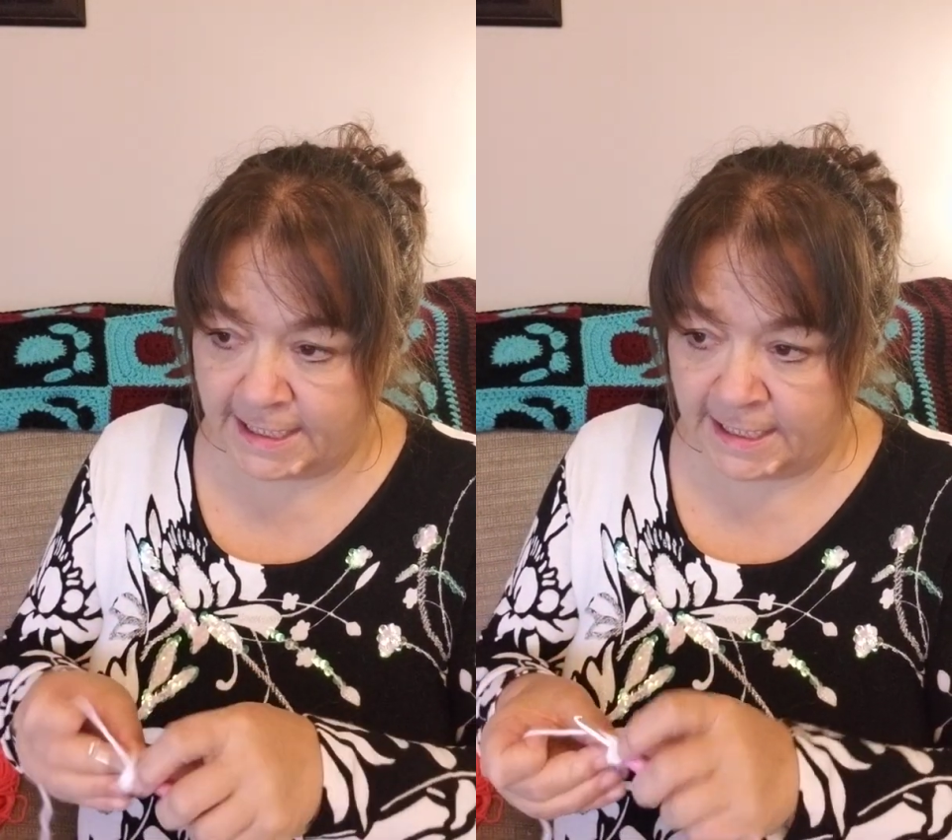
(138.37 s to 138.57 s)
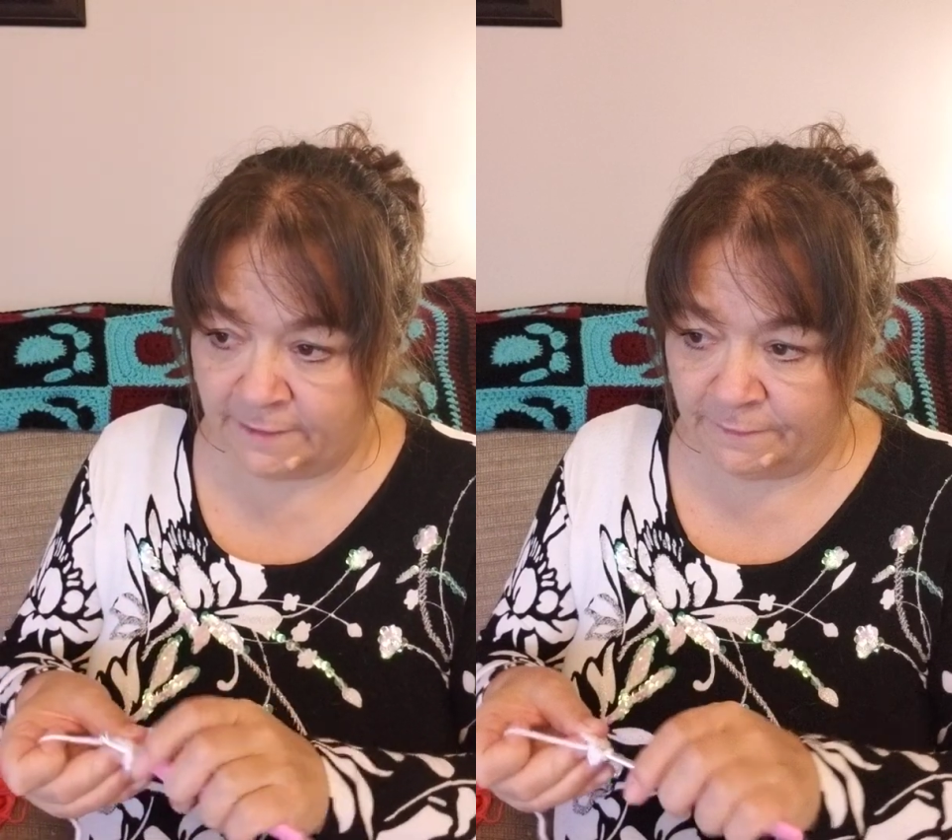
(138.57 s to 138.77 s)

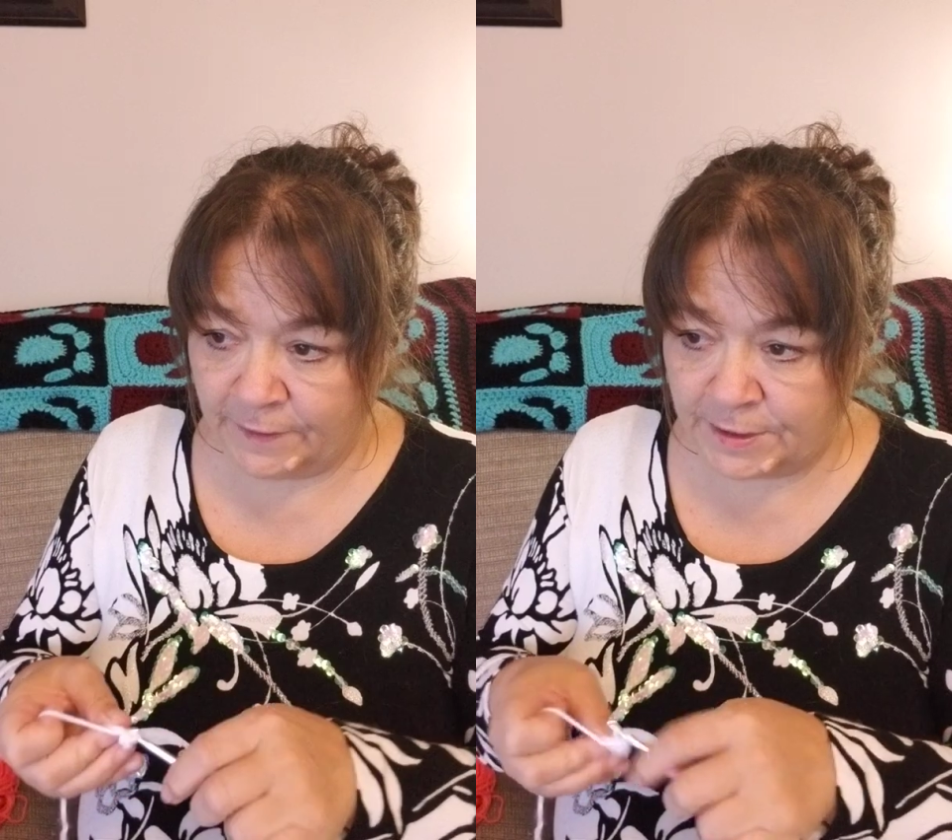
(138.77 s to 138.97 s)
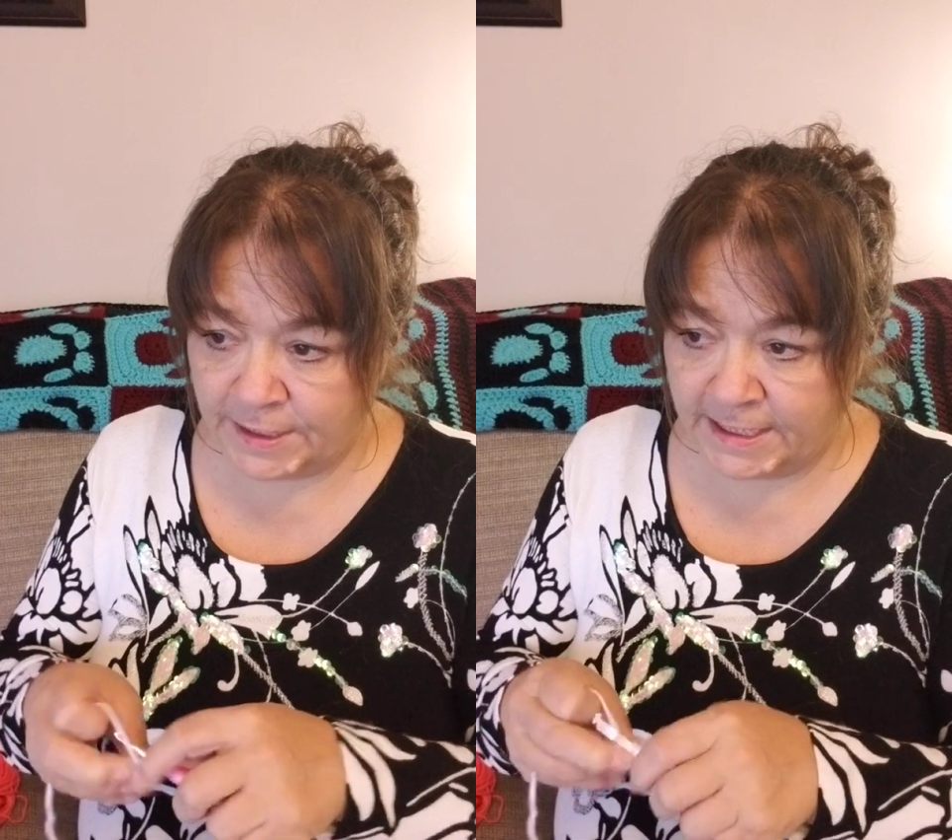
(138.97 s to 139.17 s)
in the
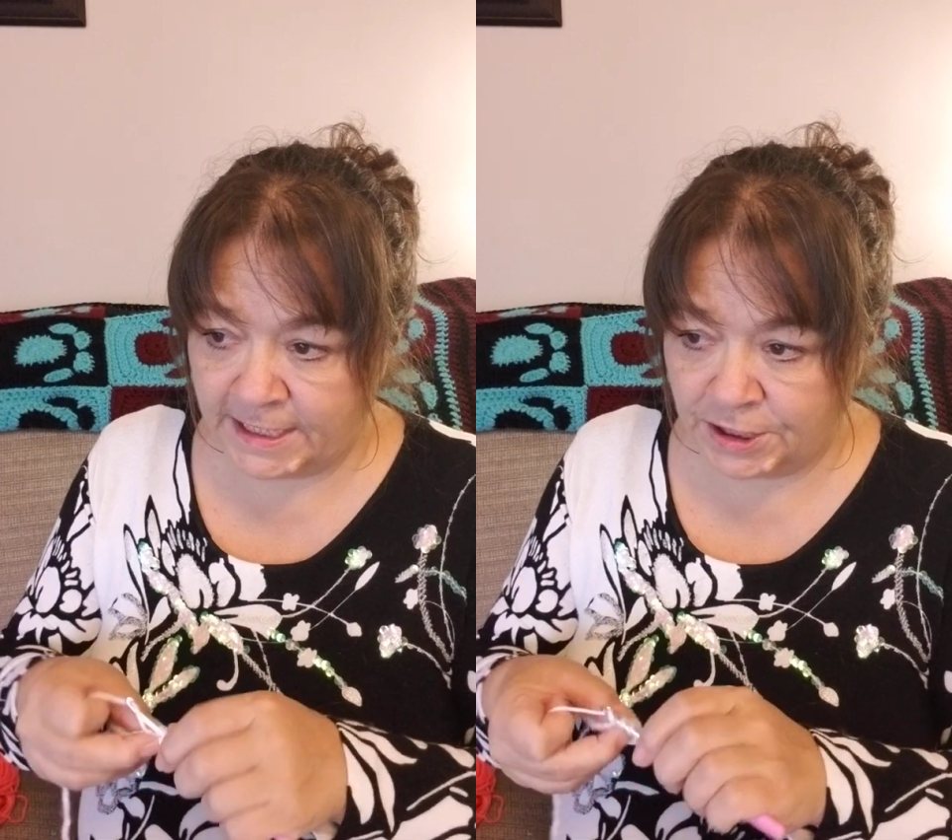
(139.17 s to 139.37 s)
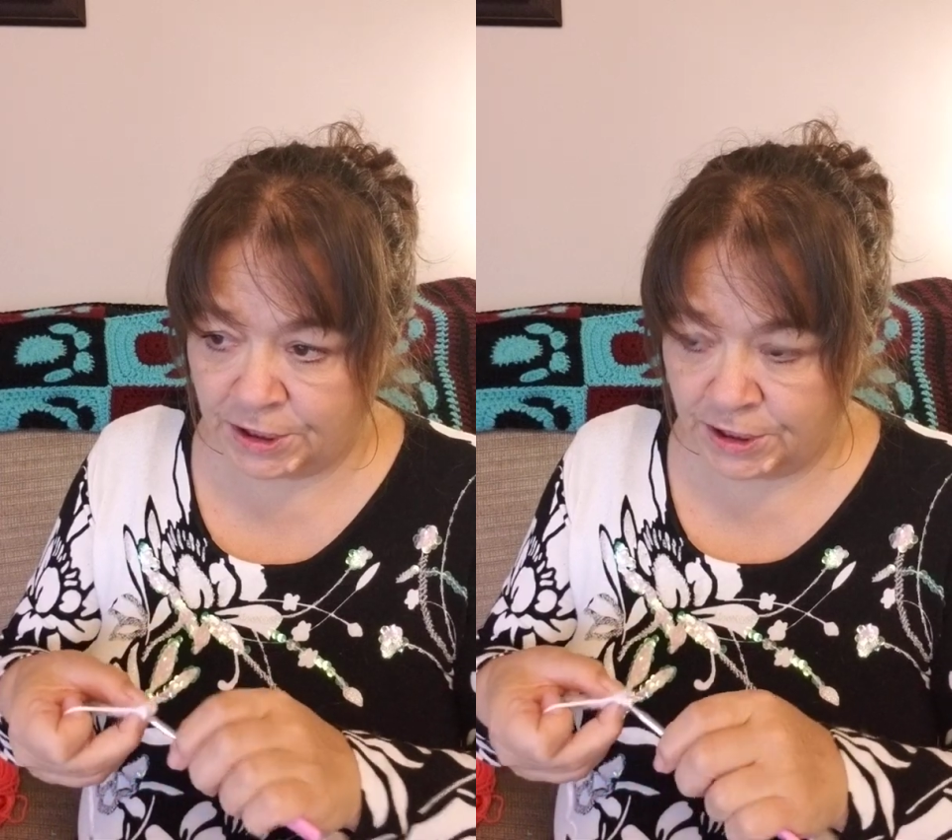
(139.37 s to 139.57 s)
first
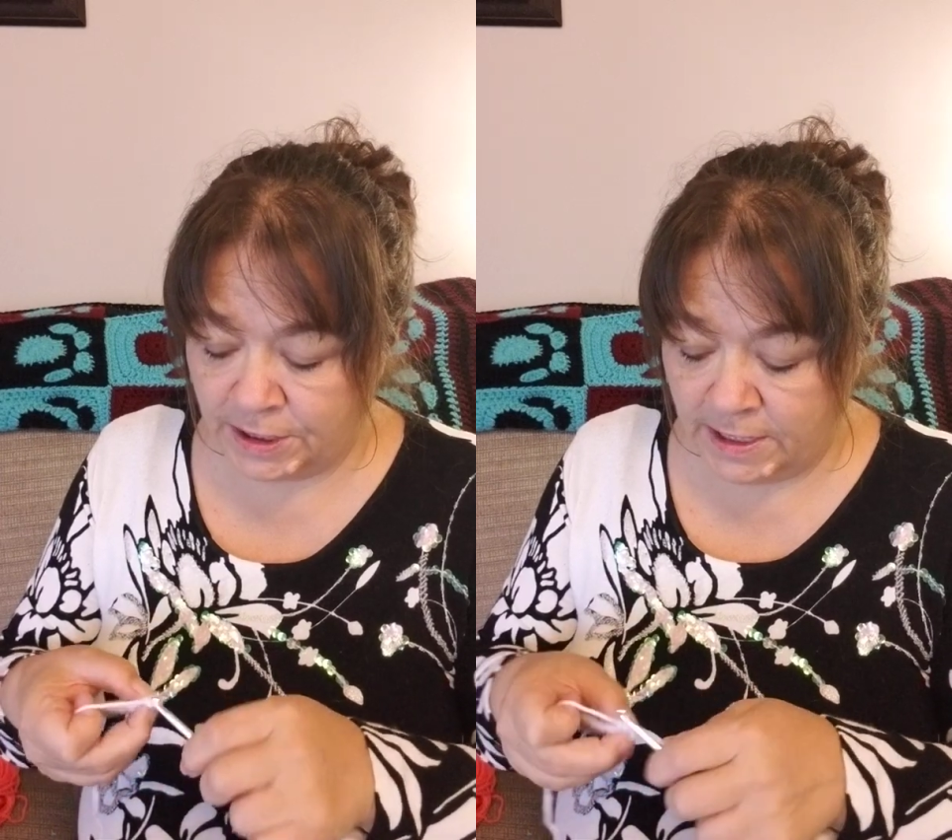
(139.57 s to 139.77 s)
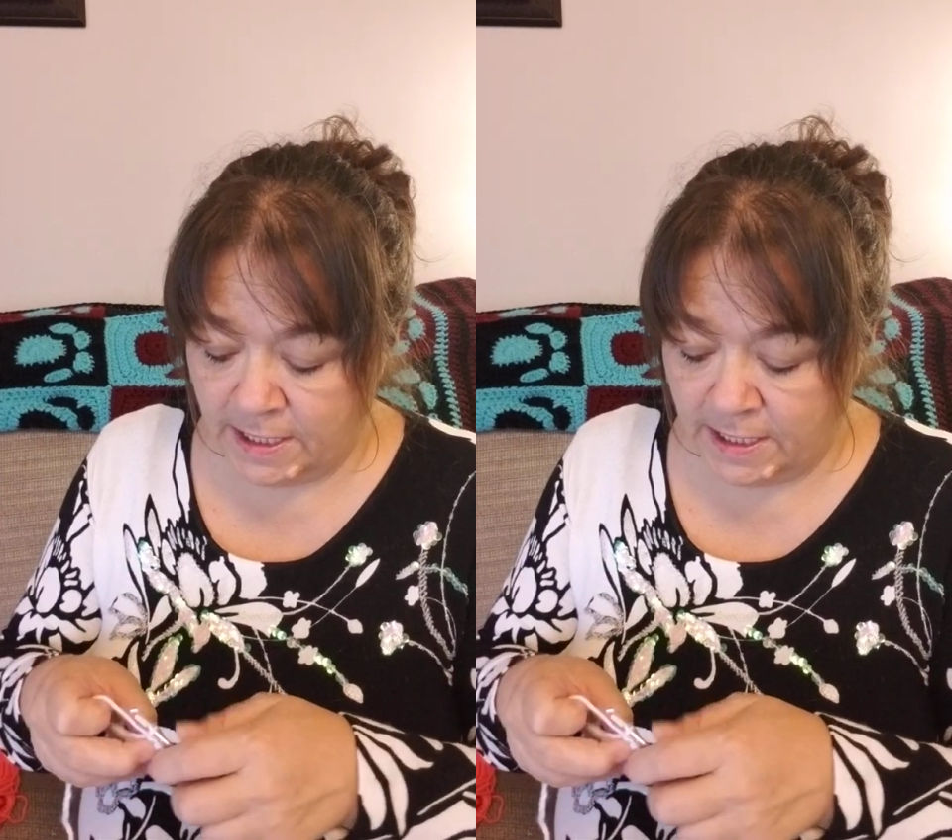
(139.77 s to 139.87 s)
stitch.